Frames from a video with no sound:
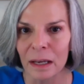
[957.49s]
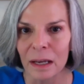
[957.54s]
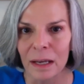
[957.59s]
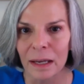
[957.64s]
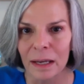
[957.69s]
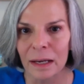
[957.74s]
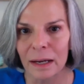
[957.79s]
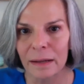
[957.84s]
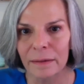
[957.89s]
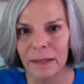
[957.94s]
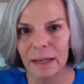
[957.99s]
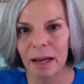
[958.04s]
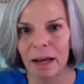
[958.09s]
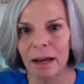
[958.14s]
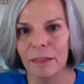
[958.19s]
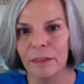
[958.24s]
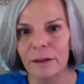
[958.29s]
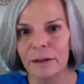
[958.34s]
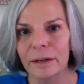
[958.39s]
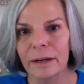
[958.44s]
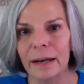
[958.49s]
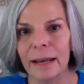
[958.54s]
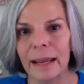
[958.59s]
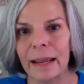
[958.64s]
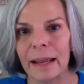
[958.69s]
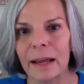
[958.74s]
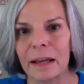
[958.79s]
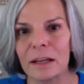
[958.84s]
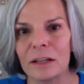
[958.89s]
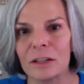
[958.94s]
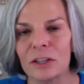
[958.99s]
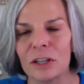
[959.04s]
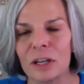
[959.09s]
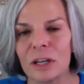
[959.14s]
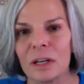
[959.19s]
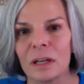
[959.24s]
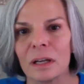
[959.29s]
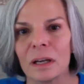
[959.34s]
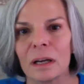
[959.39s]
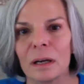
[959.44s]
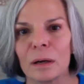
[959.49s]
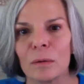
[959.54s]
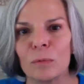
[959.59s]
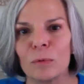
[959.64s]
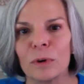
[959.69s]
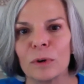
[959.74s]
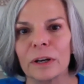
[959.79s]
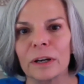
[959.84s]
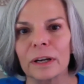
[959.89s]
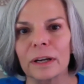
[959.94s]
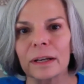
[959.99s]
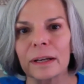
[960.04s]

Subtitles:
and on the other hand, we're